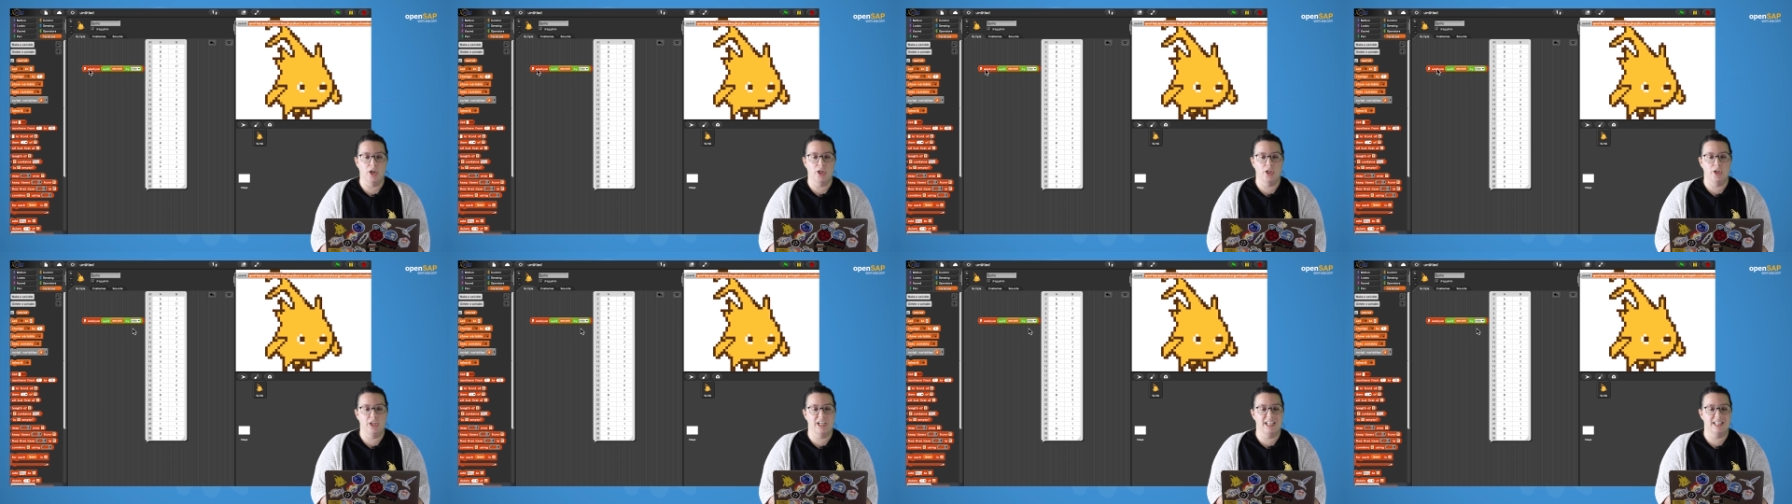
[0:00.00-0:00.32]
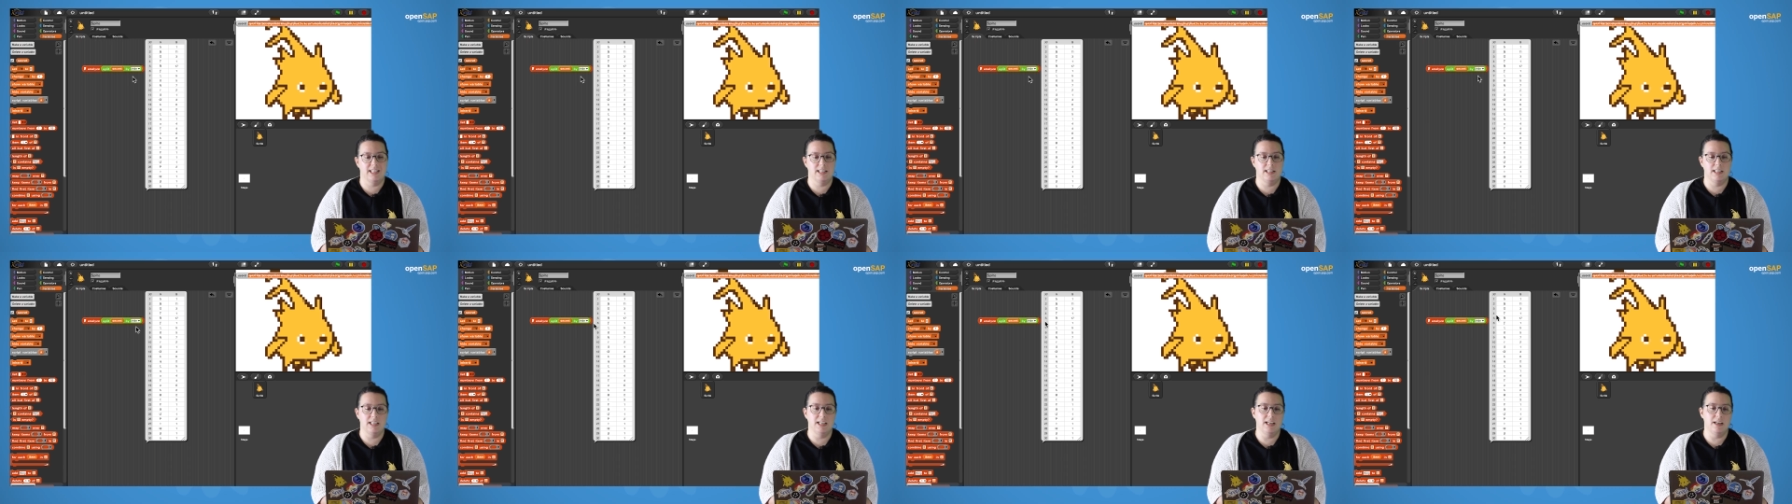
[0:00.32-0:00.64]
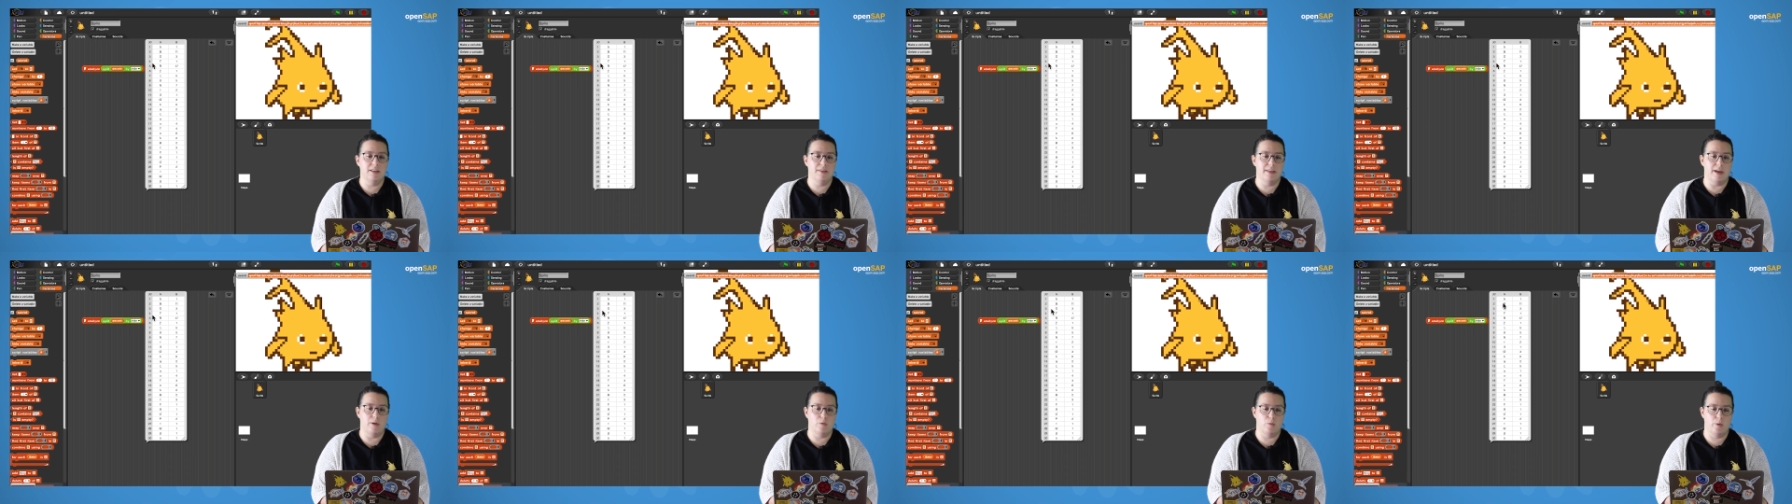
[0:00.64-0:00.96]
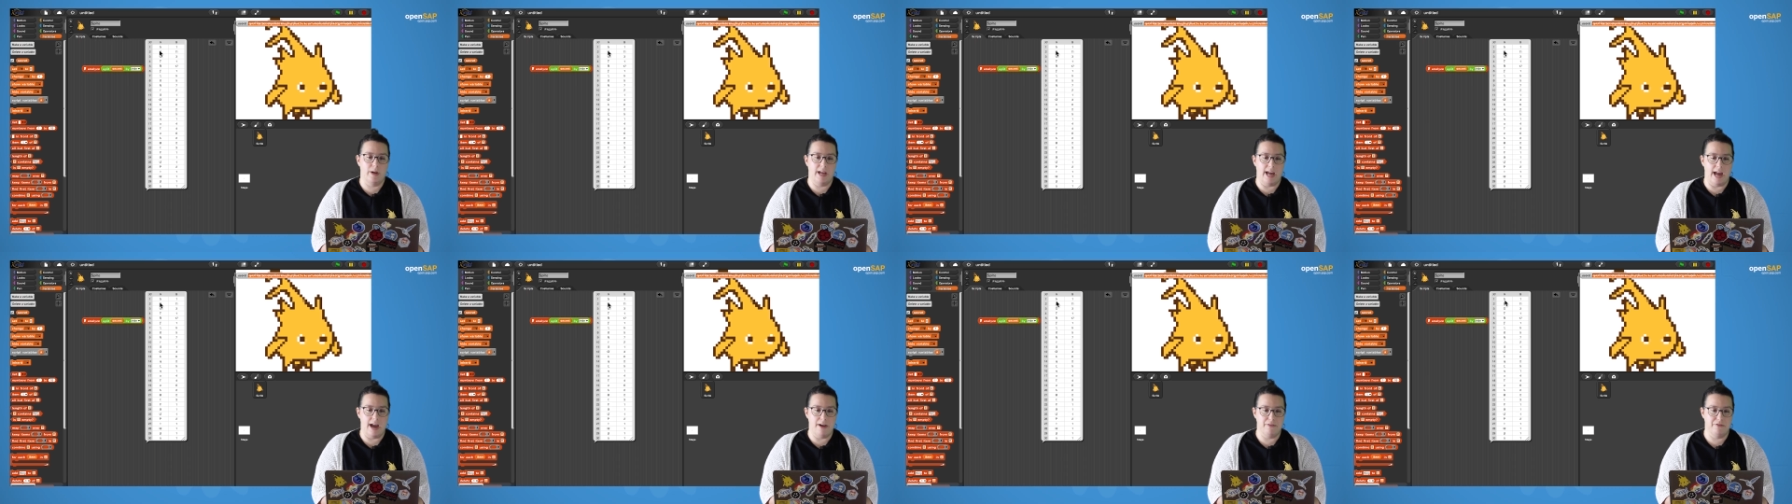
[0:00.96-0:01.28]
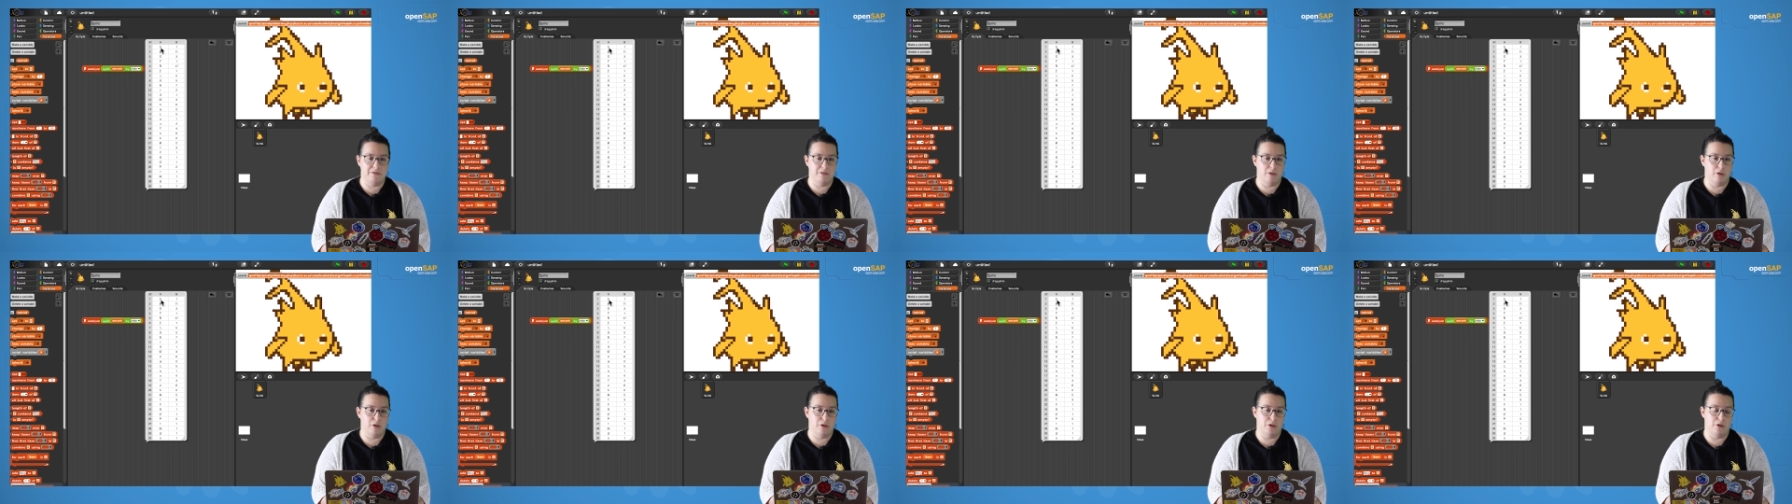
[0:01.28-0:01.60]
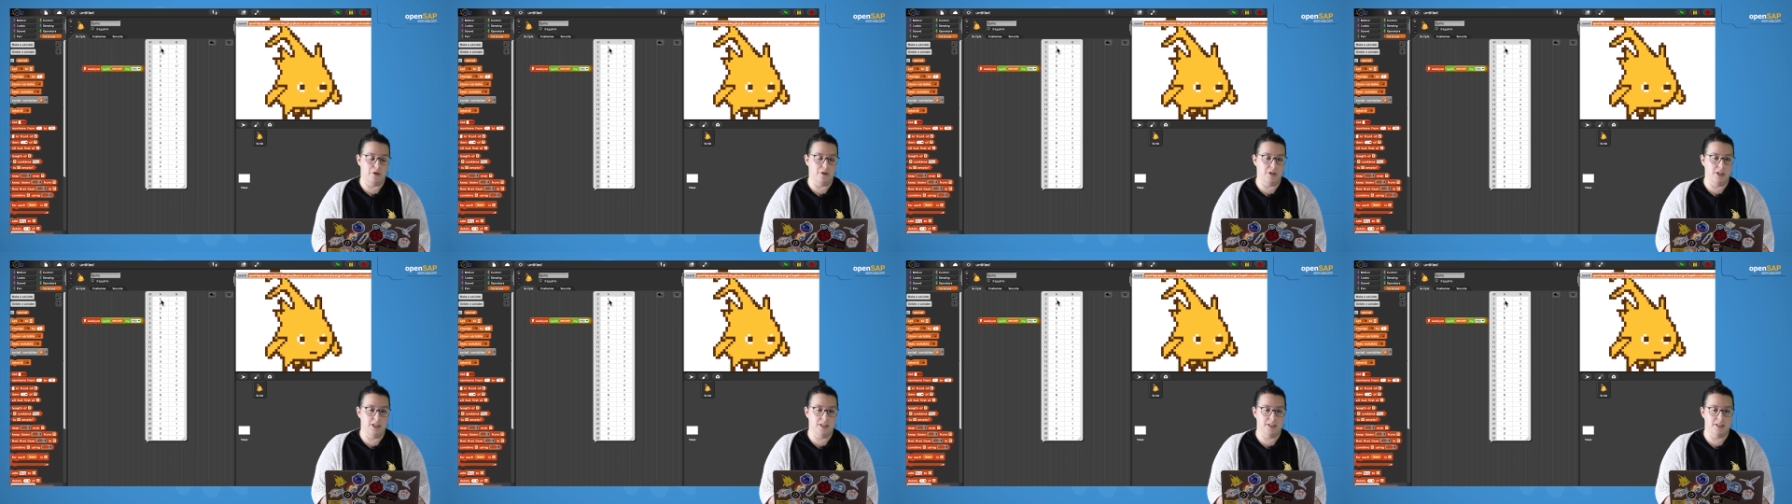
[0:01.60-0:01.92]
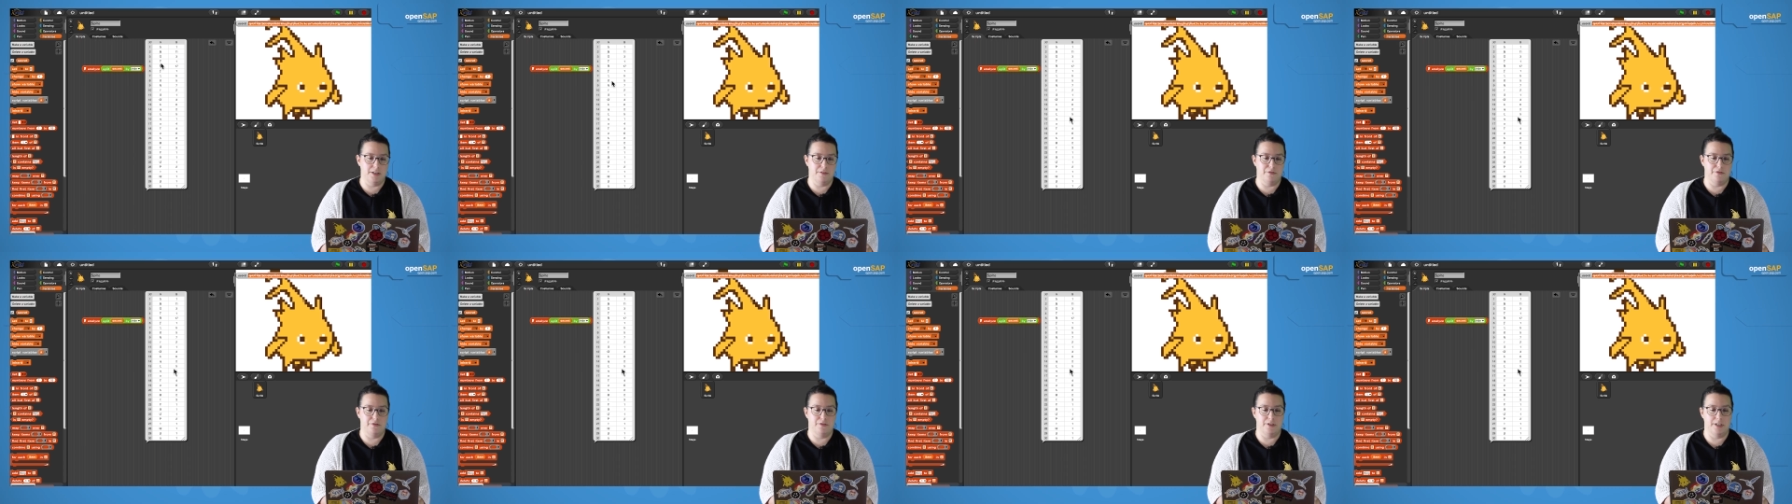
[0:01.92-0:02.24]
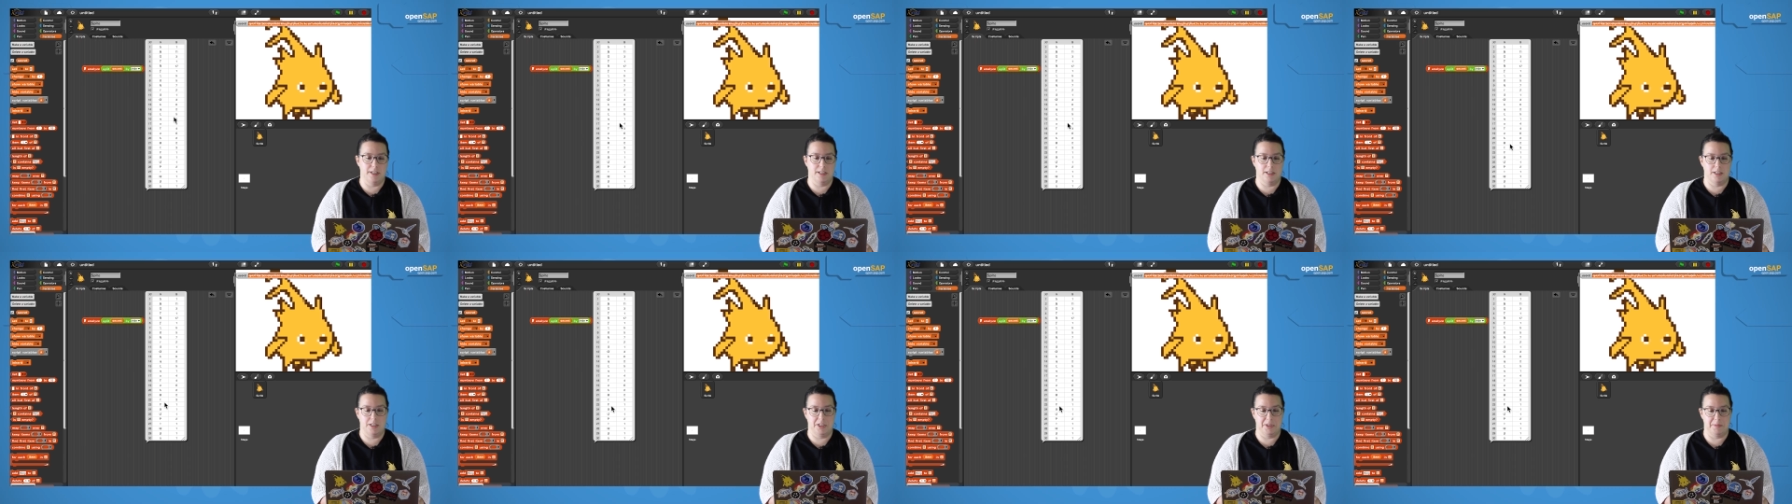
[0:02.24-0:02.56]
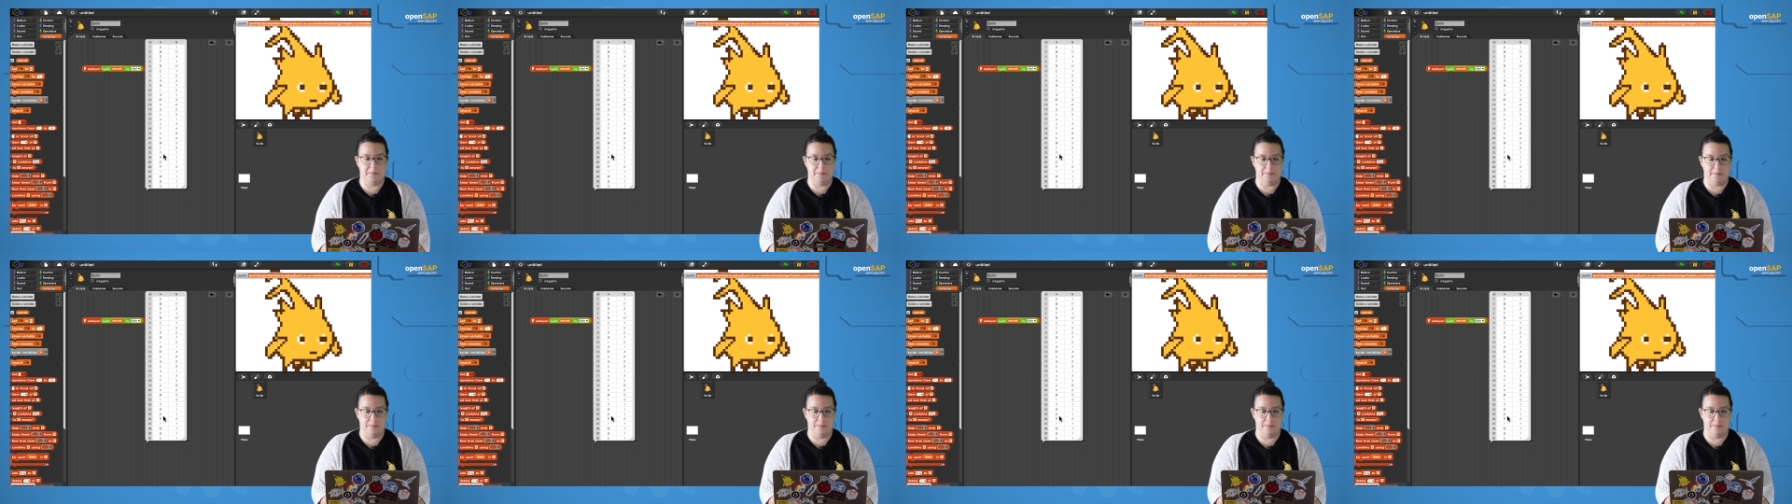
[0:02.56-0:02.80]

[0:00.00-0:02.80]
You can see that we have 30 different